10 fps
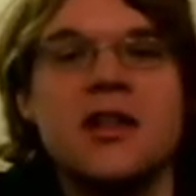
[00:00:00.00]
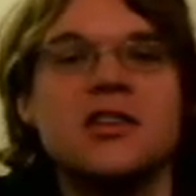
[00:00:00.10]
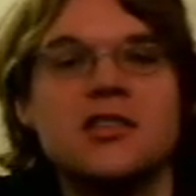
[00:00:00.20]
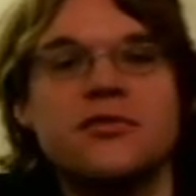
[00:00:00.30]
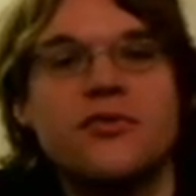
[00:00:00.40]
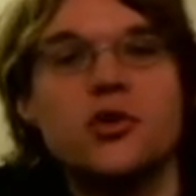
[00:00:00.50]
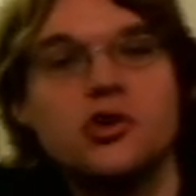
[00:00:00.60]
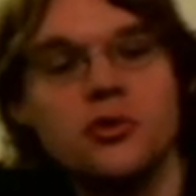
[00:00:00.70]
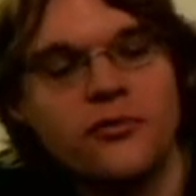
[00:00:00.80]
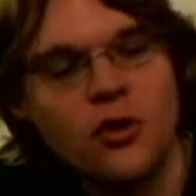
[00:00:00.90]
This is for
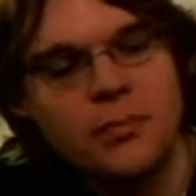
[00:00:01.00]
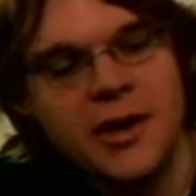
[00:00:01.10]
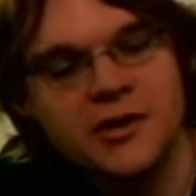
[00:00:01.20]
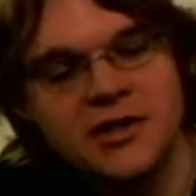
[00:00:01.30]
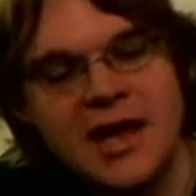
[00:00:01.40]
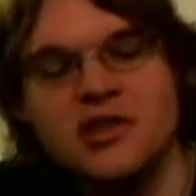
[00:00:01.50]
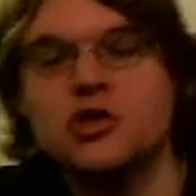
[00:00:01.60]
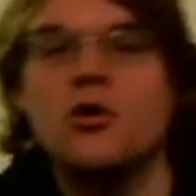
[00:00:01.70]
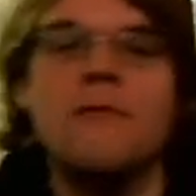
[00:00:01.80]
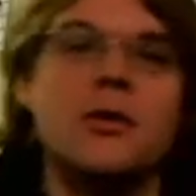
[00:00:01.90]
2 to 4 players,
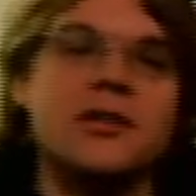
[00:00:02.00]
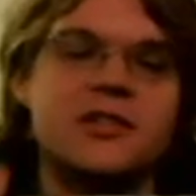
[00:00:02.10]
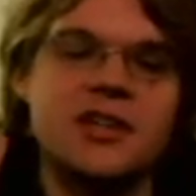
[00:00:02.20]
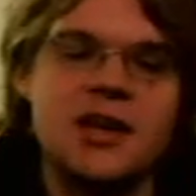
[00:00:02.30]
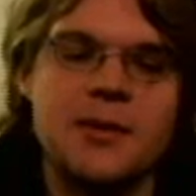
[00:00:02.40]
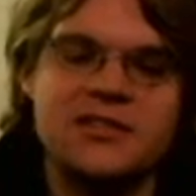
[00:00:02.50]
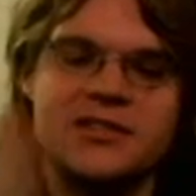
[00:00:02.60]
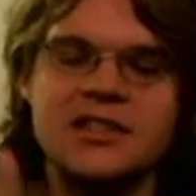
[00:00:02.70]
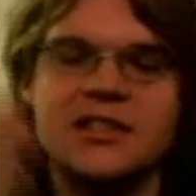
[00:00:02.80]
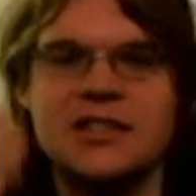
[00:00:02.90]
ages 12 plus, so it'll take about
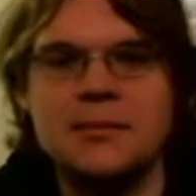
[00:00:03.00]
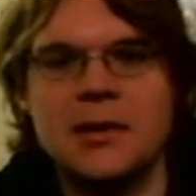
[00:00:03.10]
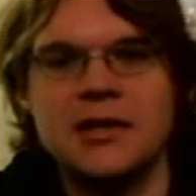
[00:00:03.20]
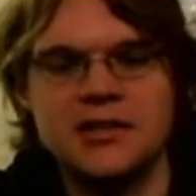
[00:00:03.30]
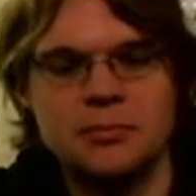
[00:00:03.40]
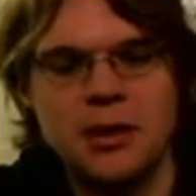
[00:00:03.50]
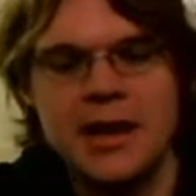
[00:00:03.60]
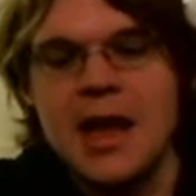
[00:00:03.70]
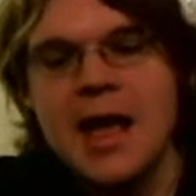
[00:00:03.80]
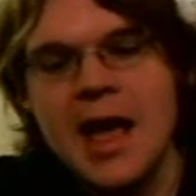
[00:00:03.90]
60 minutes to
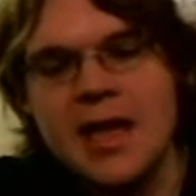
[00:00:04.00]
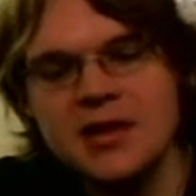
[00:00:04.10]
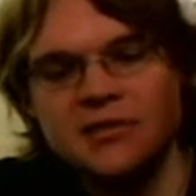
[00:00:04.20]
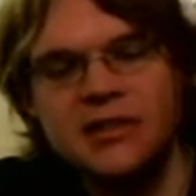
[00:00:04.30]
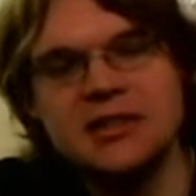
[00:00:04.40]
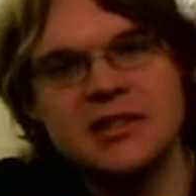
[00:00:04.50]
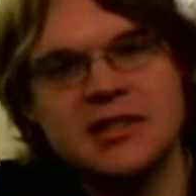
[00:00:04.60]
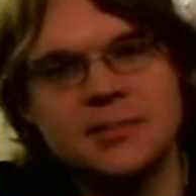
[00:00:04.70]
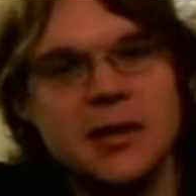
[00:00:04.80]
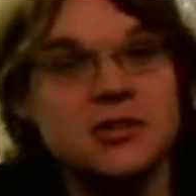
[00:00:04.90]
play. And this is an
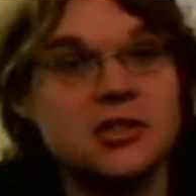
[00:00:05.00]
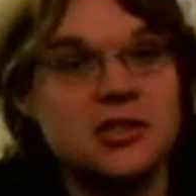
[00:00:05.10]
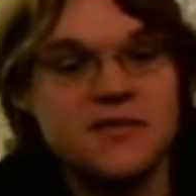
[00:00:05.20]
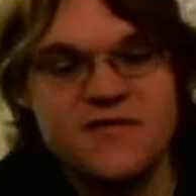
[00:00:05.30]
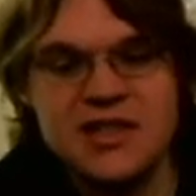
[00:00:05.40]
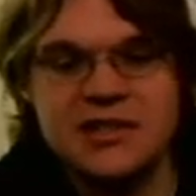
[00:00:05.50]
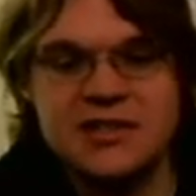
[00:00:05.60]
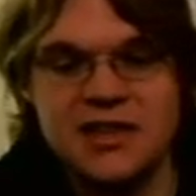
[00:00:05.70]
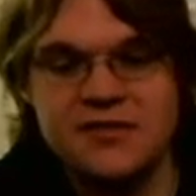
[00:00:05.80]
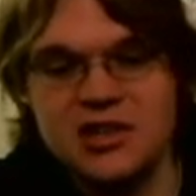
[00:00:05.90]
expansion to the
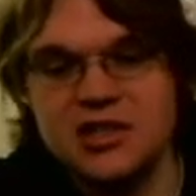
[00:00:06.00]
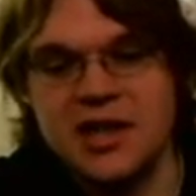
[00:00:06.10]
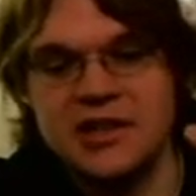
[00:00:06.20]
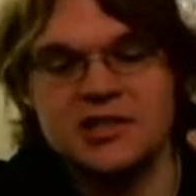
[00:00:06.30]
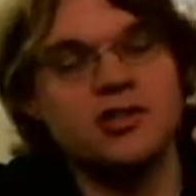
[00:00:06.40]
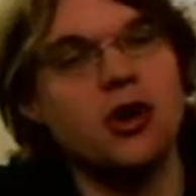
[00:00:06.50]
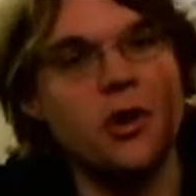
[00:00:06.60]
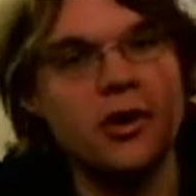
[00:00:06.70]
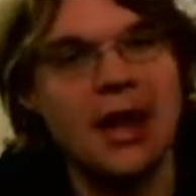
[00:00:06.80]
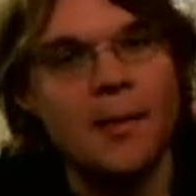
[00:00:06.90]
Villains and Vigilantes
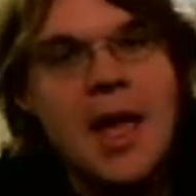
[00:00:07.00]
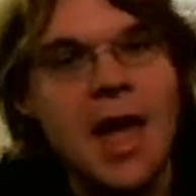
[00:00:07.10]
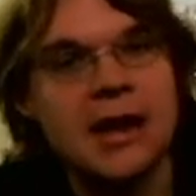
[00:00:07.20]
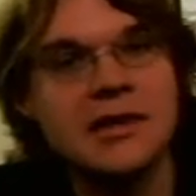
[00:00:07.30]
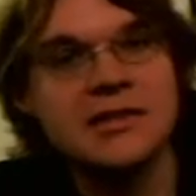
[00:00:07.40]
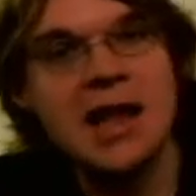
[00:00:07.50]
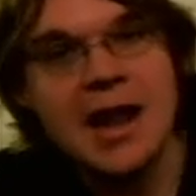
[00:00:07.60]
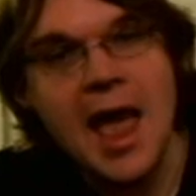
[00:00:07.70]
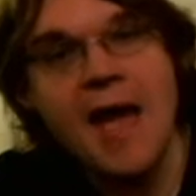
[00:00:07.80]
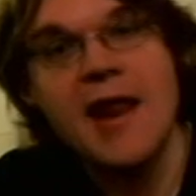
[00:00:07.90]
card game. And it does
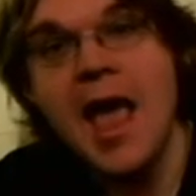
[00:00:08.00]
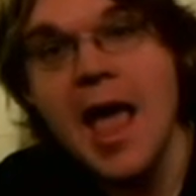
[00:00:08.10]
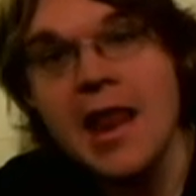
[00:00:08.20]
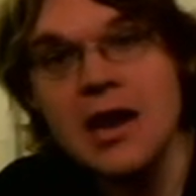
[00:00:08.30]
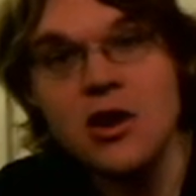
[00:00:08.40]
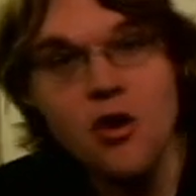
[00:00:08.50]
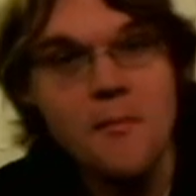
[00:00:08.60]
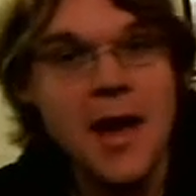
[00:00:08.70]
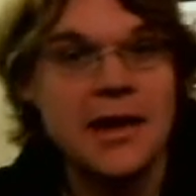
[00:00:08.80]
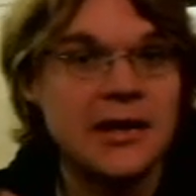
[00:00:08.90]
not add any
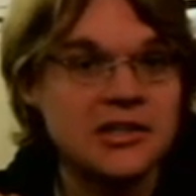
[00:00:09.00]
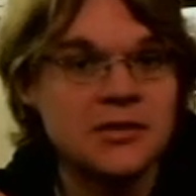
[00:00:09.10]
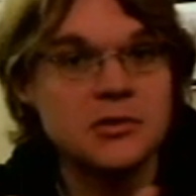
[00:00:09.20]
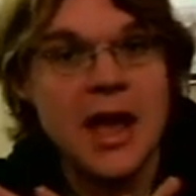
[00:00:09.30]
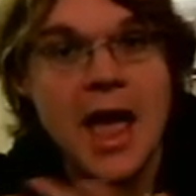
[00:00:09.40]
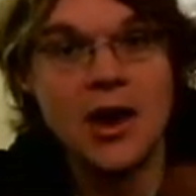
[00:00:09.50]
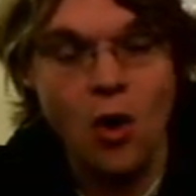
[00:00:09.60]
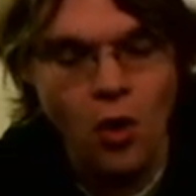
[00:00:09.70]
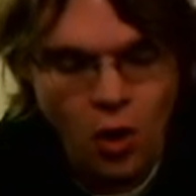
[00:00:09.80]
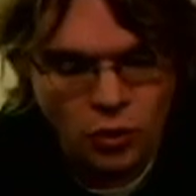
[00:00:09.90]
new mechanisms at
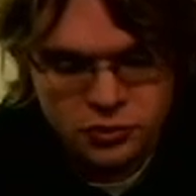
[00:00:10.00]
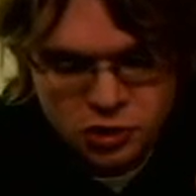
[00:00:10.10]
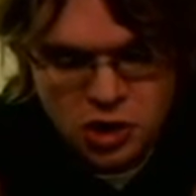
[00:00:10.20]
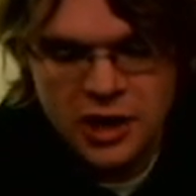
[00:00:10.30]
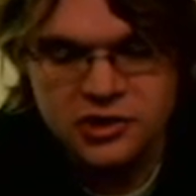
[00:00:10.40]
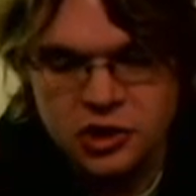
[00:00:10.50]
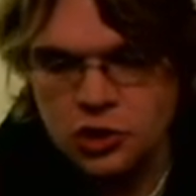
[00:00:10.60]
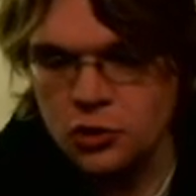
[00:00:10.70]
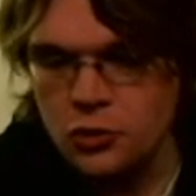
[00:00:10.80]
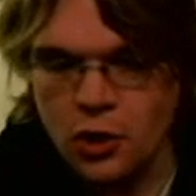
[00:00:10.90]
all, just
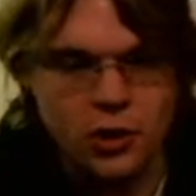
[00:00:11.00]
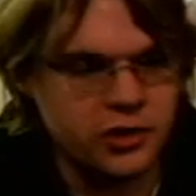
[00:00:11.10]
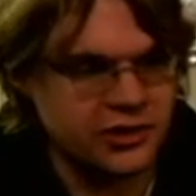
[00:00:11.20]
new cards.